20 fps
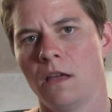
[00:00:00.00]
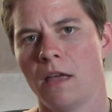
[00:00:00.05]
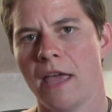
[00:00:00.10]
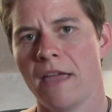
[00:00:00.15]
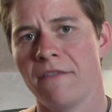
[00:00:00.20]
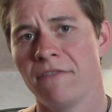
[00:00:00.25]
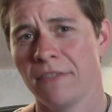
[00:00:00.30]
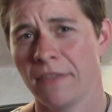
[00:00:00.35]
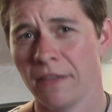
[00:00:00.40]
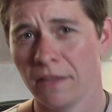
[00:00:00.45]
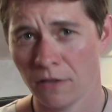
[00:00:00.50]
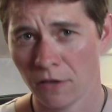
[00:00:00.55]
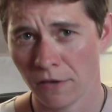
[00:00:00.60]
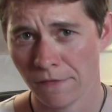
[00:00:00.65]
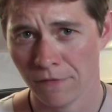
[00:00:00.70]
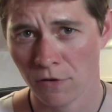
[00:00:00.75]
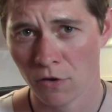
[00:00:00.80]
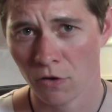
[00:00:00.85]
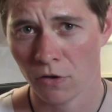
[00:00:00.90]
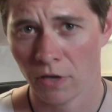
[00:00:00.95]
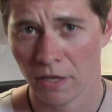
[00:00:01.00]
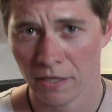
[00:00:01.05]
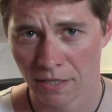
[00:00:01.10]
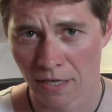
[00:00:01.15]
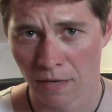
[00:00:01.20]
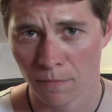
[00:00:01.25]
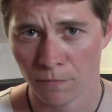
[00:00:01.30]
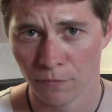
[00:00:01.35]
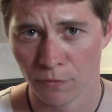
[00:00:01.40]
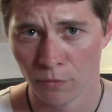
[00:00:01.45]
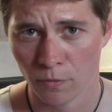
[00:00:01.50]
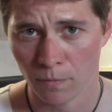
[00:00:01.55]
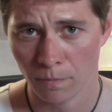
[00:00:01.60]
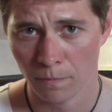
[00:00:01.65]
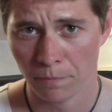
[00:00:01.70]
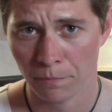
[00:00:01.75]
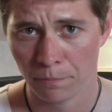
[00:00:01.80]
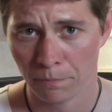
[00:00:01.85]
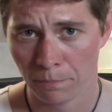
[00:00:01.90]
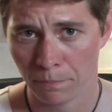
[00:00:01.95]
Everything that I've got has come
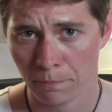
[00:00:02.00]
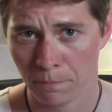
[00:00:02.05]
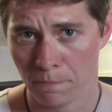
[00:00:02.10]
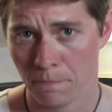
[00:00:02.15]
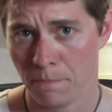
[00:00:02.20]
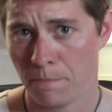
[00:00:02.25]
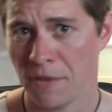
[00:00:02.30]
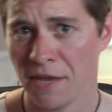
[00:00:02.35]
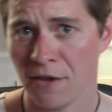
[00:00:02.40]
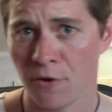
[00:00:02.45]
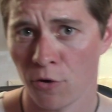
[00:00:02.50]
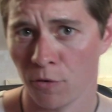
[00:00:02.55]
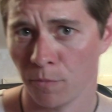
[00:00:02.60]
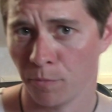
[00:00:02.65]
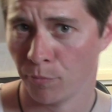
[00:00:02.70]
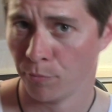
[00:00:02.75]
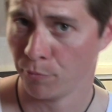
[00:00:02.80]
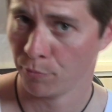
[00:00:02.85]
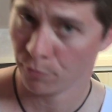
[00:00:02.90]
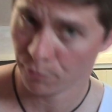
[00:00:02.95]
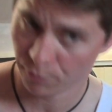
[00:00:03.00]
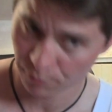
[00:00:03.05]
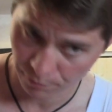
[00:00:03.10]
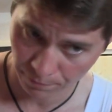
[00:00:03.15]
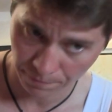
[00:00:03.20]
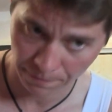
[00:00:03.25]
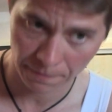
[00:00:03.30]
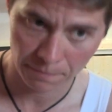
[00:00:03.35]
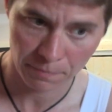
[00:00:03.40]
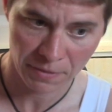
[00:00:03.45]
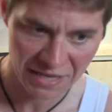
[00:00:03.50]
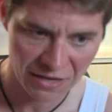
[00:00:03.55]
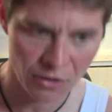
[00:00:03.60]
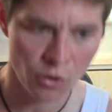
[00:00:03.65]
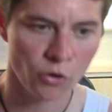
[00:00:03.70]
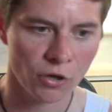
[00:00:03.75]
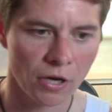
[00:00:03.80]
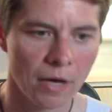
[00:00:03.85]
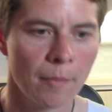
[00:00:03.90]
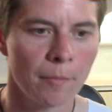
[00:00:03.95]
from Peacock
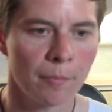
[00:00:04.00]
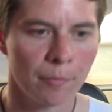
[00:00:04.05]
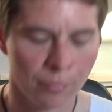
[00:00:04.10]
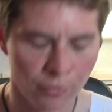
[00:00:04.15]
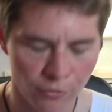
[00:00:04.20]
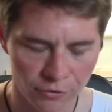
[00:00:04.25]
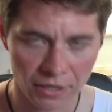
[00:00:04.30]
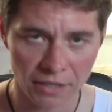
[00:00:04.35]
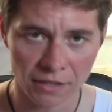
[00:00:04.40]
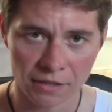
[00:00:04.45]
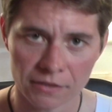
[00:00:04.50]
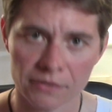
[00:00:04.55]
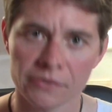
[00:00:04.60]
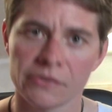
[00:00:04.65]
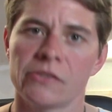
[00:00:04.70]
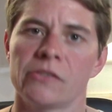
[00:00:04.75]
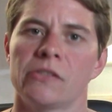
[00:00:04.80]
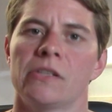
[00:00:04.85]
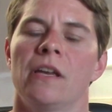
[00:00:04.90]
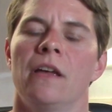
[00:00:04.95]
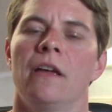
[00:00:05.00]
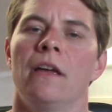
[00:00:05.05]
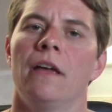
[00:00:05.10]
products.